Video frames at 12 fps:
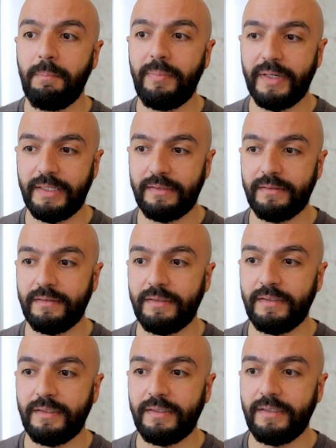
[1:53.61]
But
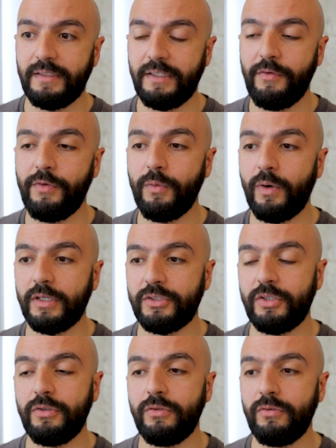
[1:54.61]
if you want
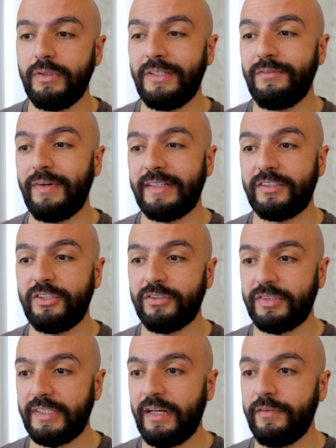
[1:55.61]
to invest
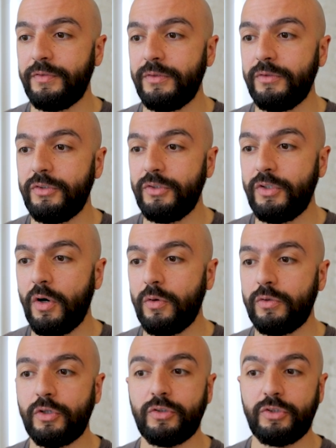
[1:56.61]
yourself, you go
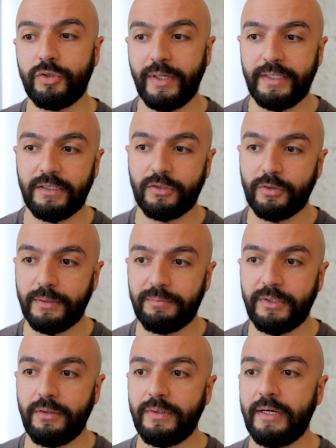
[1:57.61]
trade in
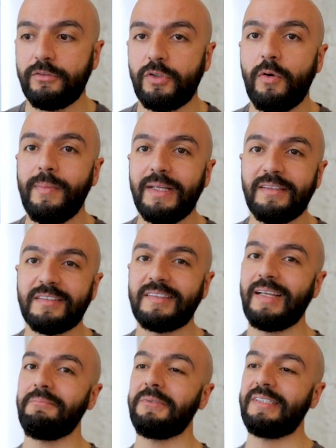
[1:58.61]
crypto. Now, don't make the
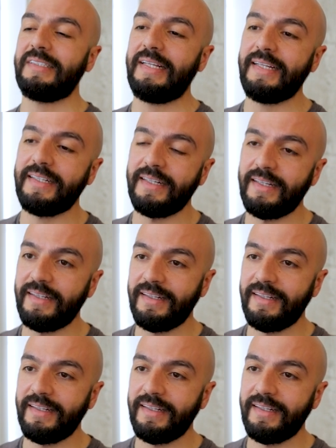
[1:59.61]
same mistake